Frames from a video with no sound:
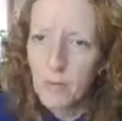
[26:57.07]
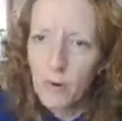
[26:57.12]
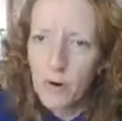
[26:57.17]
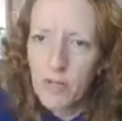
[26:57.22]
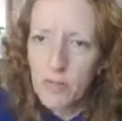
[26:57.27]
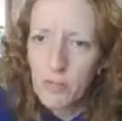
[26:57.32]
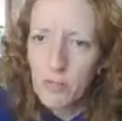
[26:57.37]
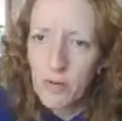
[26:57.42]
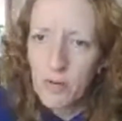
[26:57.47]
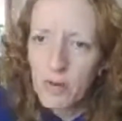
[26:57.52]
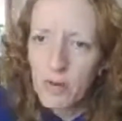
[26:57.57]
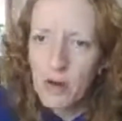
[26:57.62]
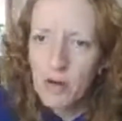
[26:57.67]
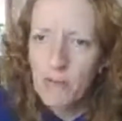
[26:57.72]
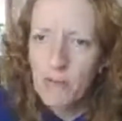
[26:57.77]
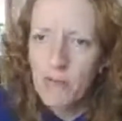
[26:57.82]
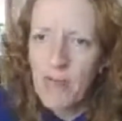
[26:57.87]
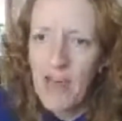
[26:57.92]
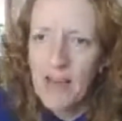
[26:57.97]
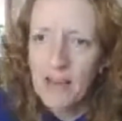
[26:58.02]
You got up to the
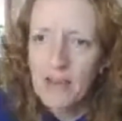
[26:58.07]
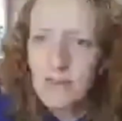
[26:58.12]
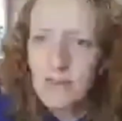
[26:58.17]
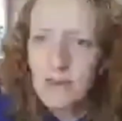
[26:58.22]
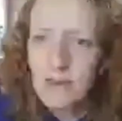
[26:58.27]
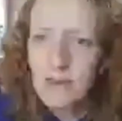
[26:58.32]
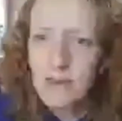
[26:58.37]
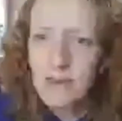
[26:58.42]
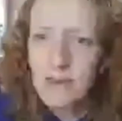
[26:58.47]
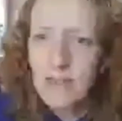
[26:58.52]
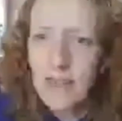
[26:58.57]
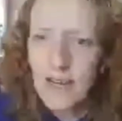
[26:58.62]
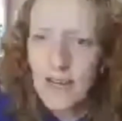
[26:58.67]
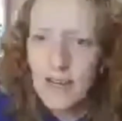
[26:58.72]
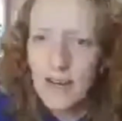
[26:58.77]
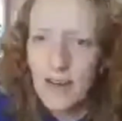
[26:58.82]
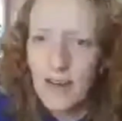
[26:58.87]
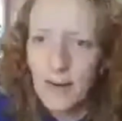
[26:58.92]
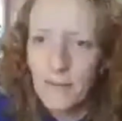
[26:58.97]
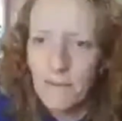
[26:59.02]
board to play golf.
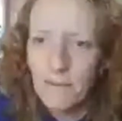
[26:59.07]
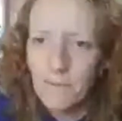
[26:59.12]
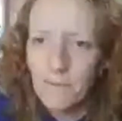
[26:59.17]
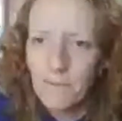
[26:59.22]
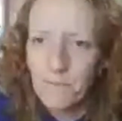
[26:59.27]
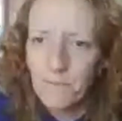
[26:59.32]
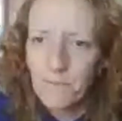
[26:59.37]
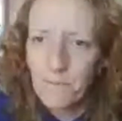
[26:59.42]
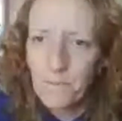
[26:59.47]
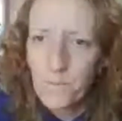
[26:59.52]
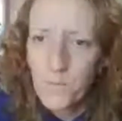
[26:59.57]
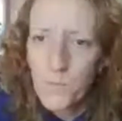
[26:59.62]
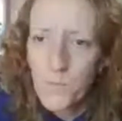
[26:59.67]
Excellent, Tina.